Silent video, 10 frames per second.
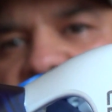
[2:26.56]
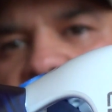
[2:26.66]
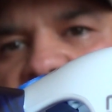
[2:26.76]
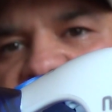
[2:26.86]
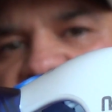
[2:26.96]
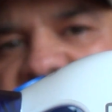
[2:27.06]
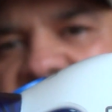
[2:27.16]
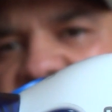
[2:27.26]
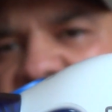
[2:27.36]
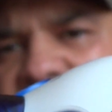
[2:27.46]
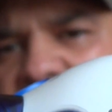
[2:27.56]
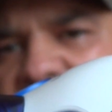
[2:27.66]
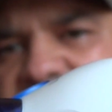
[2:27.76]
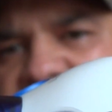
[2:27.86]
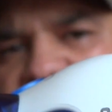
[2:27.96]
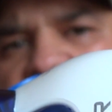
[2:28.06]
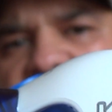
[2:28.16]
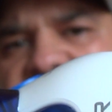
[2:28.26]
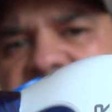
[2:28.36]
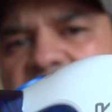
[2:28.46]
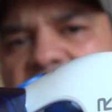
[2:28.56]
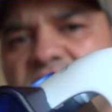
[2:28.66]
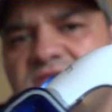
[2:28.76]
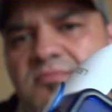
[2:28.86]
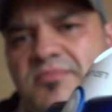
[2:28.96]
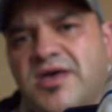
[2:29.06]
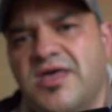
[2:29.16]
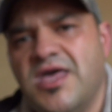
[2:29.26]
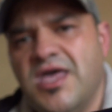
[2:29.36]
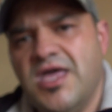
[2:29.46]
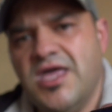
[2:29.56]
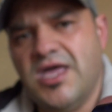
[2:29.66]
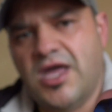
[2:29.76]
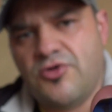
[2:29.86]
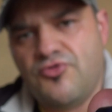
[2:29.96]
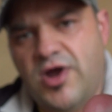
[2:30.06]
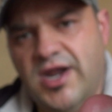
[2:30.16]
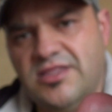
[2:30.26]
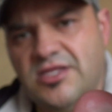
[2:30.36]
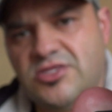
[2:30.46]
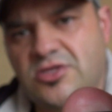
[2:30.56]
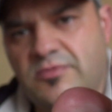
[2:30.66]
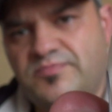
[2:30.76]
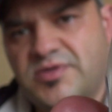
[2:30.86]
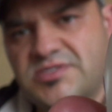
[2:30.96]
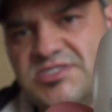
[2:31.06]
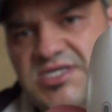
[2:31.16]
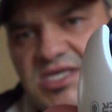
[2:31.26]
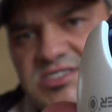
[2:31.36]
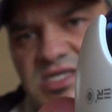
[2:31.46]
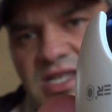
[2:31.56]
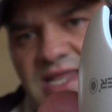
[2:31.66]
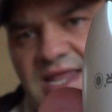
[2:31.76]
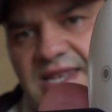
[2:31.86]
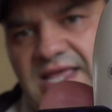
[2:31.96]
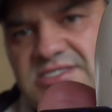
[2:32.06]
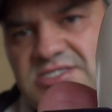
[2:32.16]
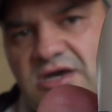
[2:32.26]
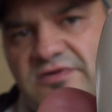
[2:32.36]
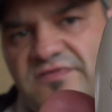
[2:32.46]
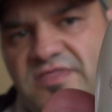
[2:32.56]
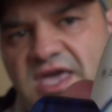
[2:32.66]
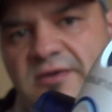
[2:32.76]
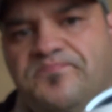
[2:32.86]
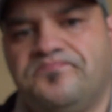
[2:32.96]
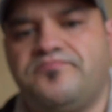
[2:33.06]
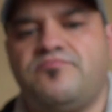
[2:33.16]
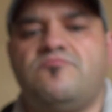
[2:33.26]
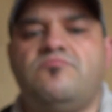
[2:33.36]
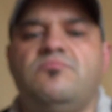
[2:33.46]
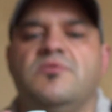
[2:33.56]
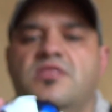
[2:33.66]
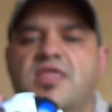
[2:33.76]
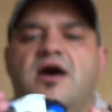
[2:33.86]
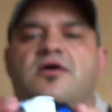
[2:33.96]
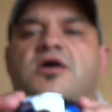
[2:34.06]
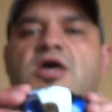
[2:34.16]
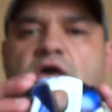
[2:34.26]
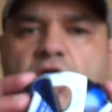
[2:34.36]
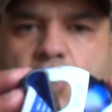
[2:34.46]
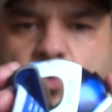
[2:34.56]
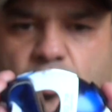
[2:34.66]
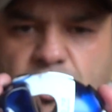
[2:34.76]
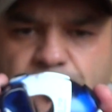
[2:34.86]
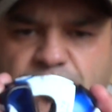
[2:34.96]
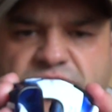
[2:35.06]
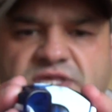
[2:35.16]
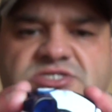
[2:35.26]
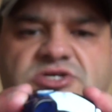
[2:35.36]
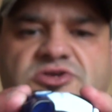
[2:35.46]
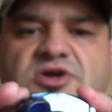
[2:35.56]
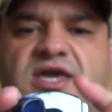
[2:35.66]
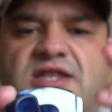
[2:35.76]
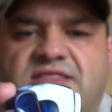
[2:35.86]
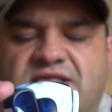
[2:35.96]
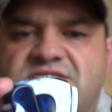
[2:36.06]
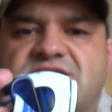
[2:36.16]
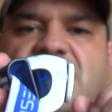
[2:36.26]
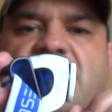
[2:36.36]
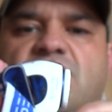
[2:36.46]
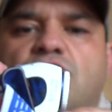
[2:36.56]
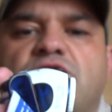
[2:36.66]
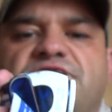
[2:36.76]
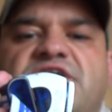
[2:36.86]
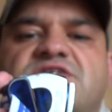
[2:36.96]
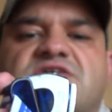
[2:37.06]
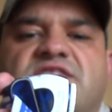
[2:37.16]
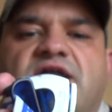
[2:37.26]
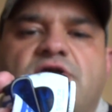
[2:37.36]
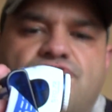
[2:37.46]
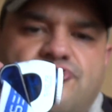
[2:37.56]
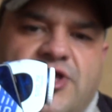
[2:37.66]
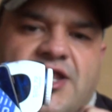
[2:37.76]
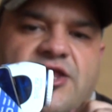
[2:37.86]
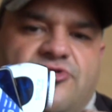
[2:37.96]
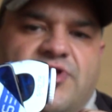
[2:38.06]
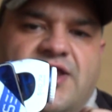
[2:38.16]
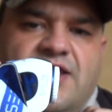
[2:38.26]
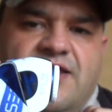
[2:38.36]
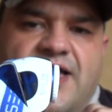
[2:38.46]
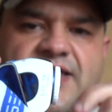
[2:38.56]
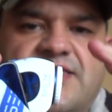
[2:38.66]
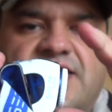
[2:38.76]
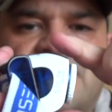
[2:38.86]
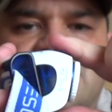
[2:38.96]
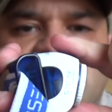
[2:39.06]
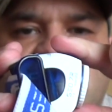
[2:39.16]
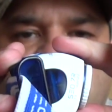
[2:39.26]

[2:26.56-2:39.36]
numbers over there, that might just be a serial number, and right at the top it says LED lenser over there. Now when you put this on your head, and this is another cool feature that I really liked, is